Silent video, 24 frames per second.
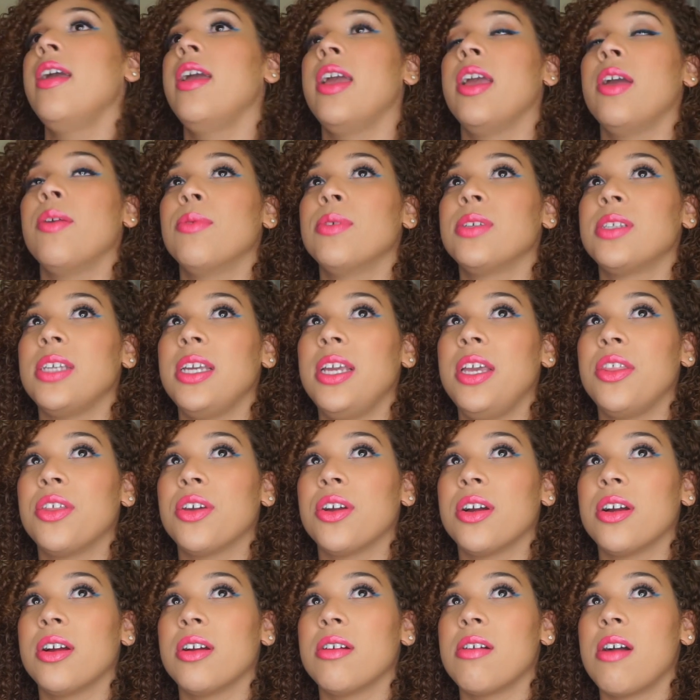It was
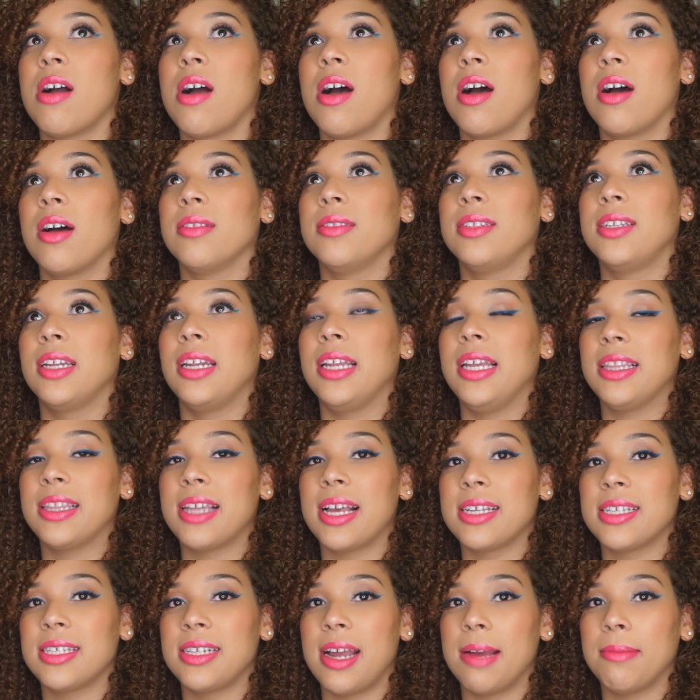either delete
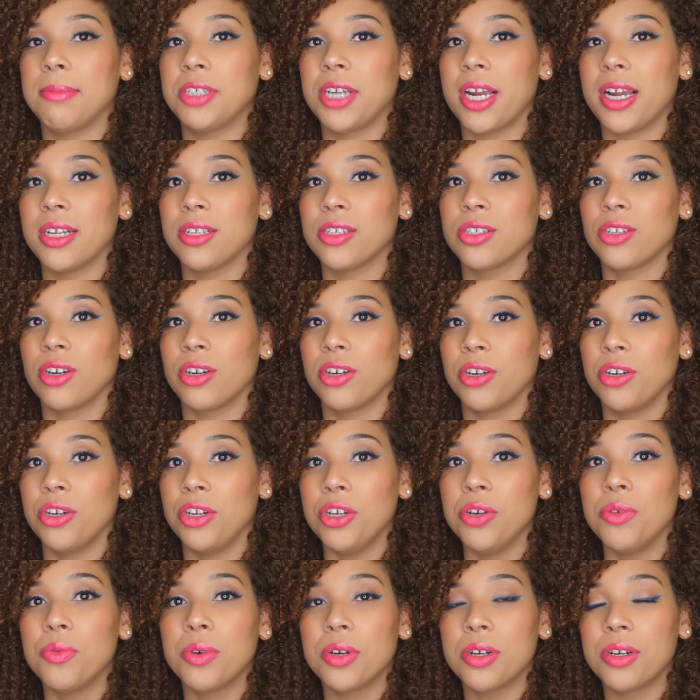that Snapchat and start a
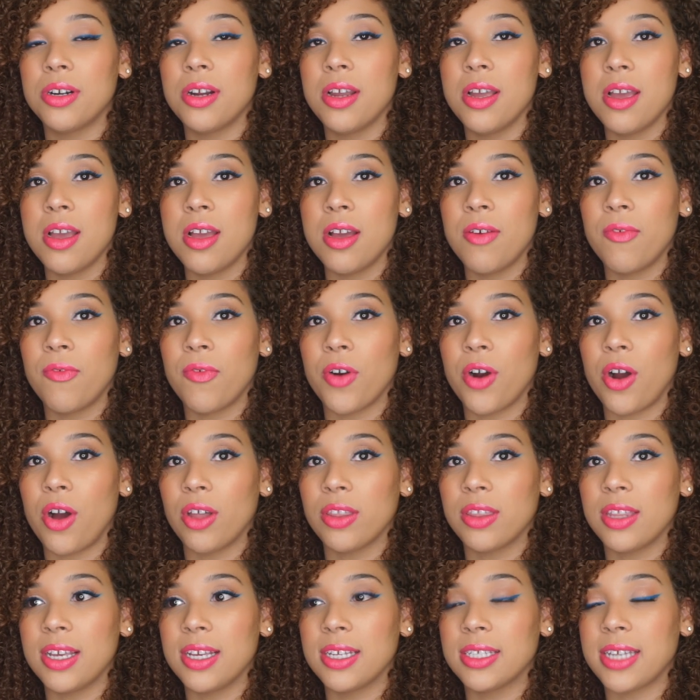new one for All
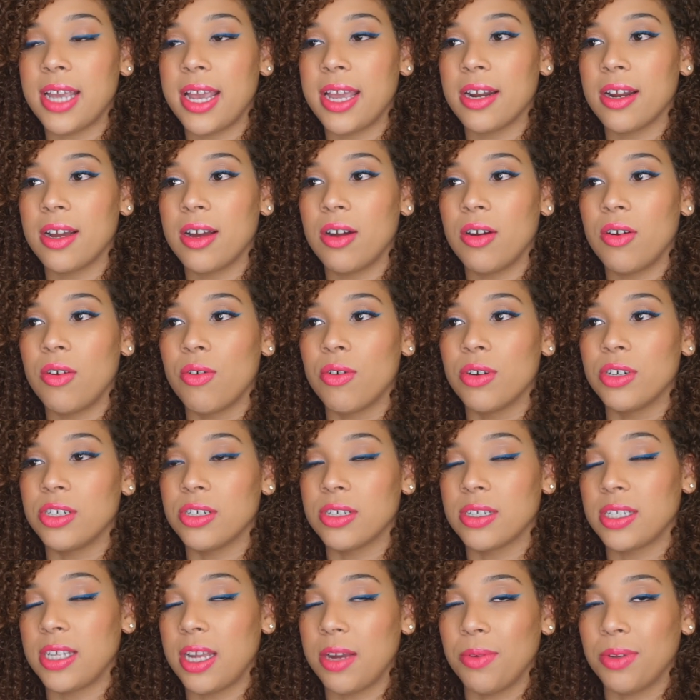Things Ada, or
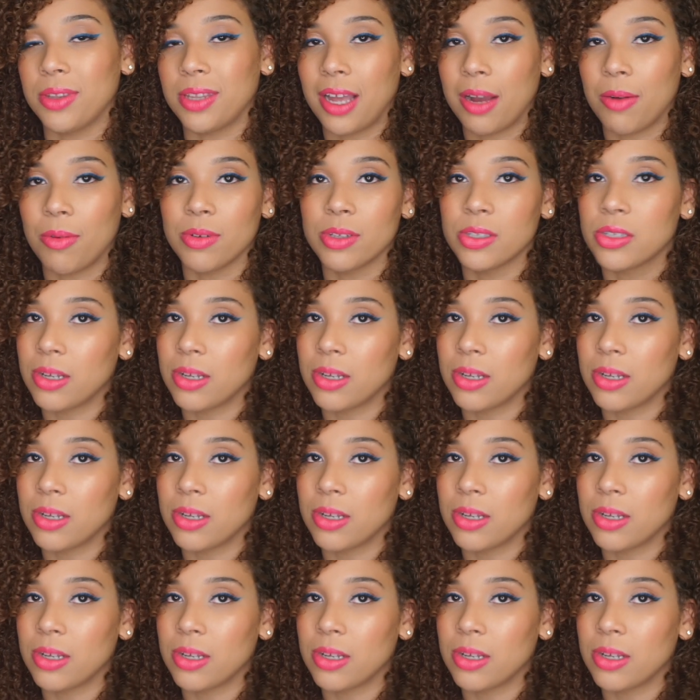just stay with that one.